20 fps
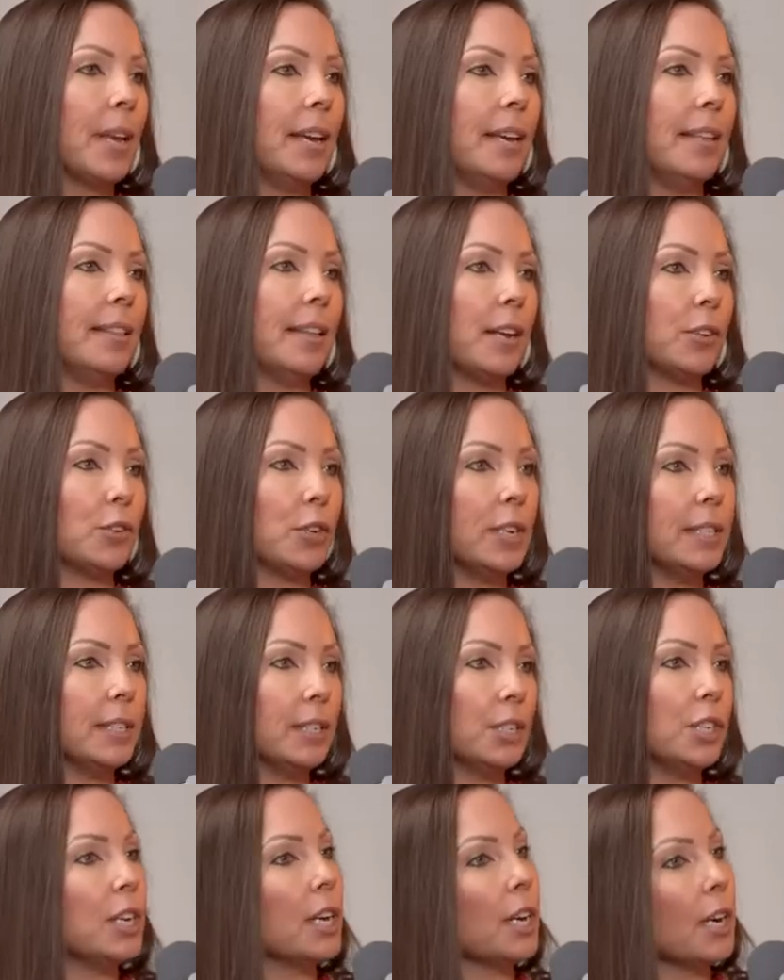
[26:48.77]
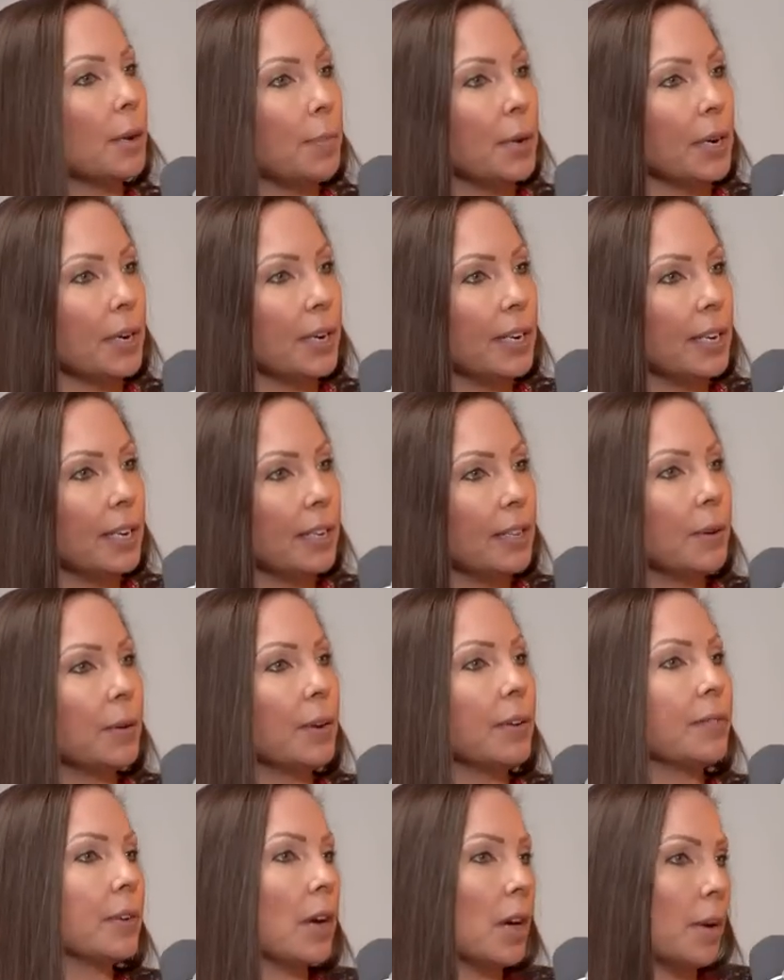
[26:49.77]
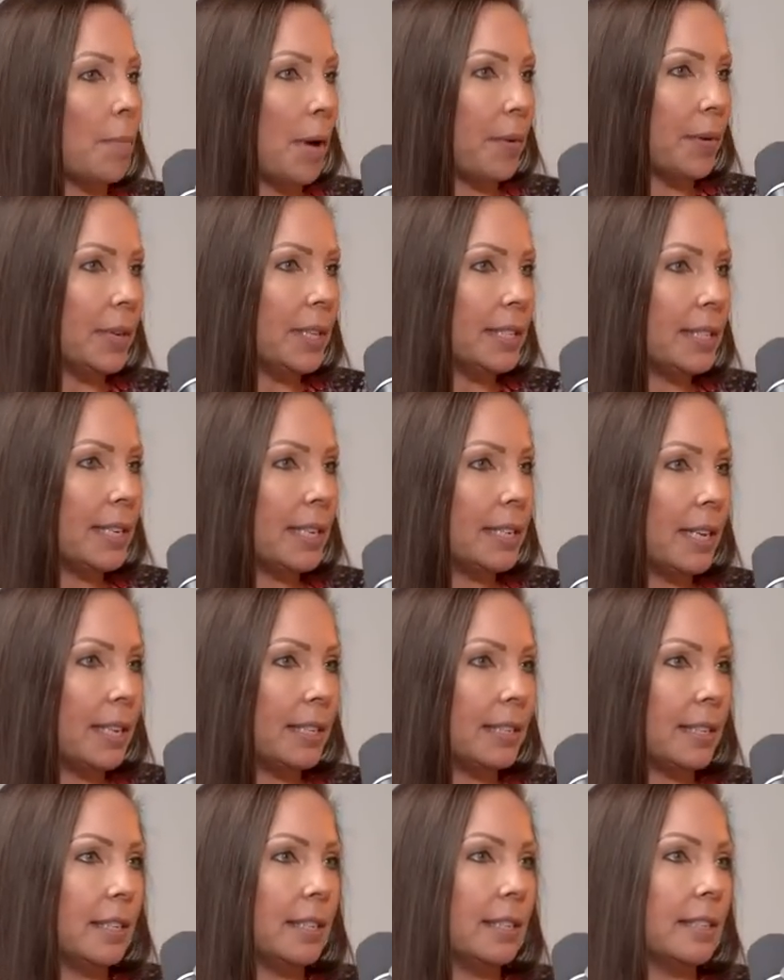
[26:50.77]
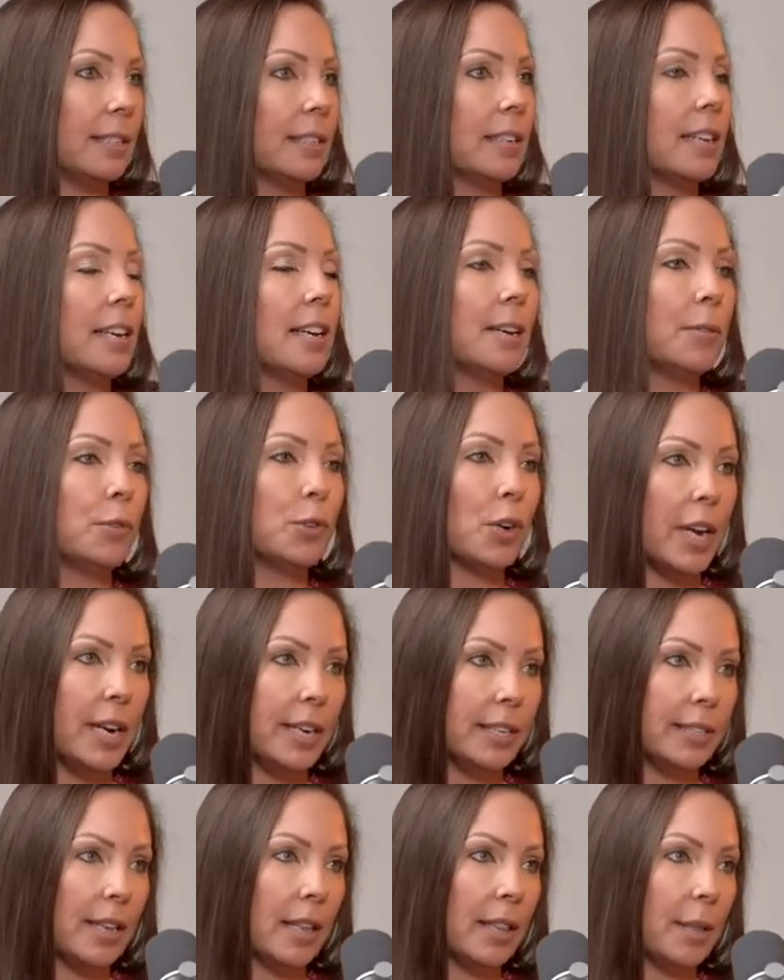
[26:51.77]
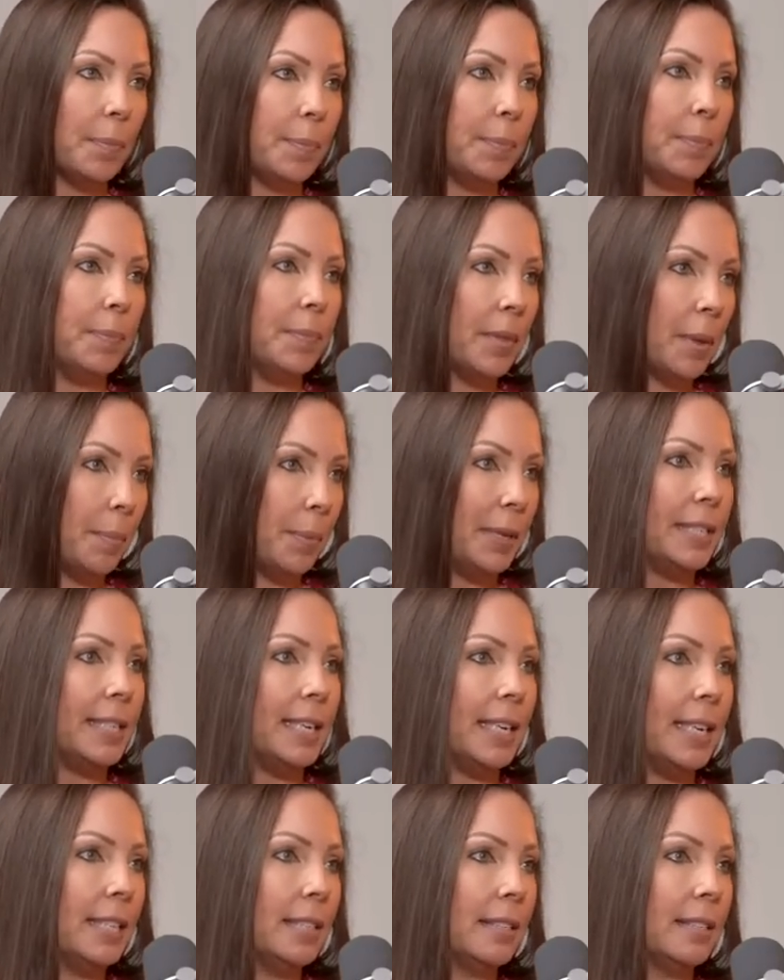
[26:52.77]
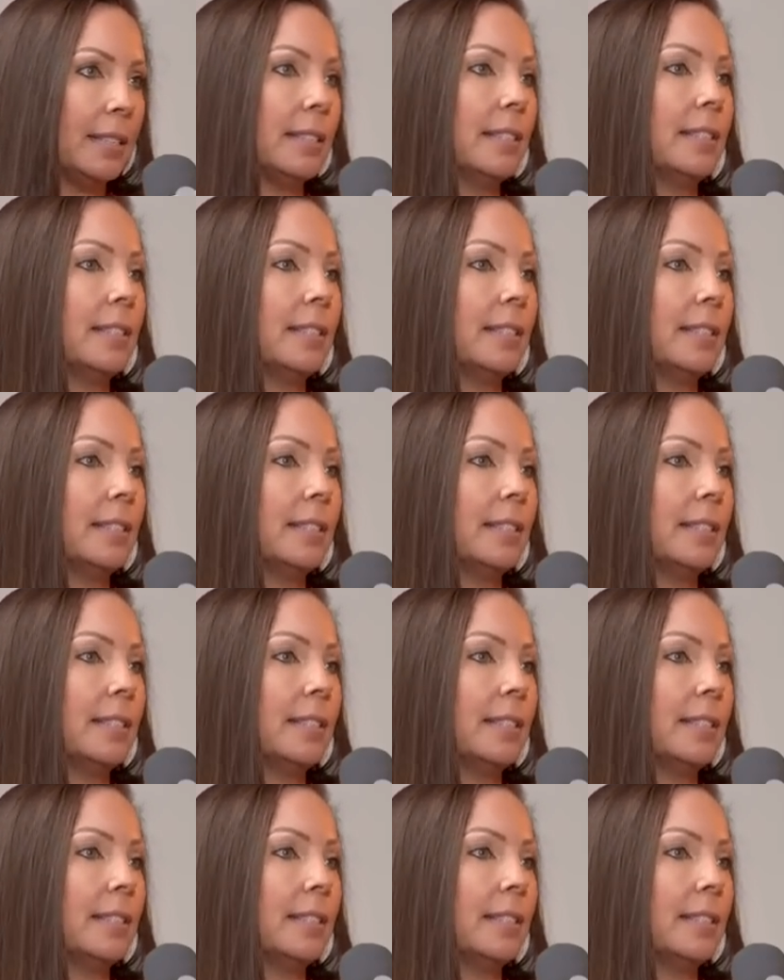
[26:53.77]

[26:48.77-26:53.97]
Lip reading: in that transitionary period that I've gotten my real estate license, trying to sell the business.